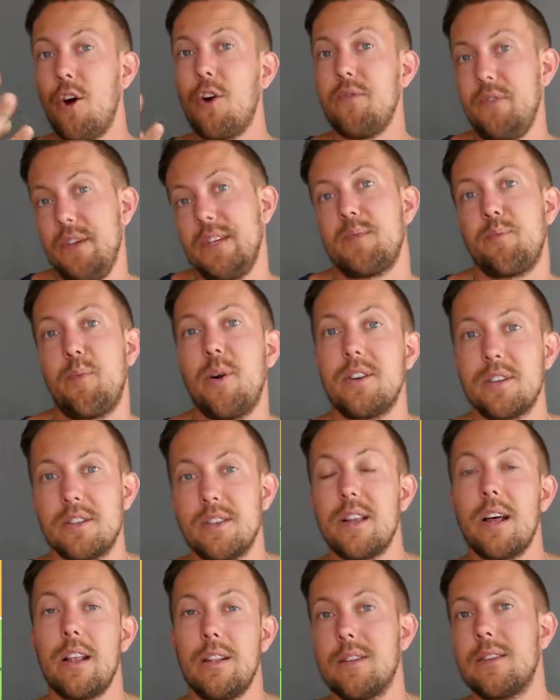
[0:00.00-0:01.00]
of these
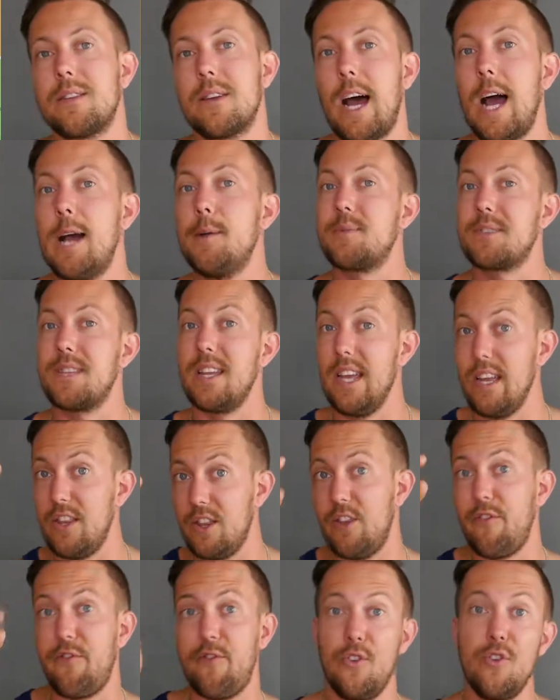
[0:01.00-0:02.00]
personality types in
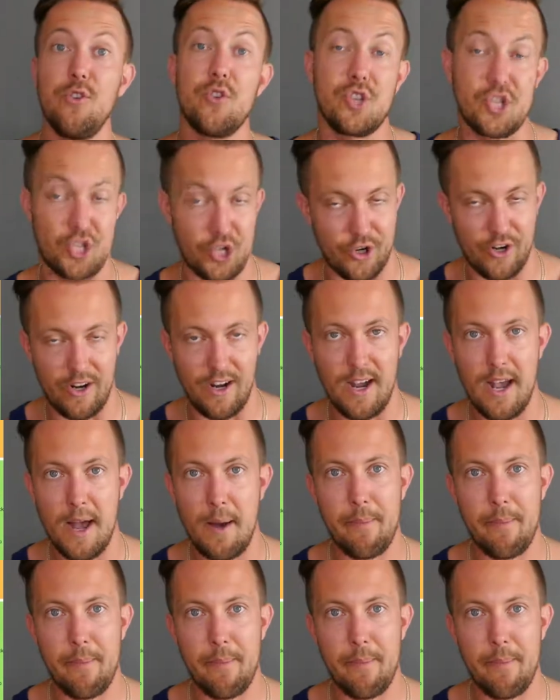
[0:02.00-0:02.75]
the future.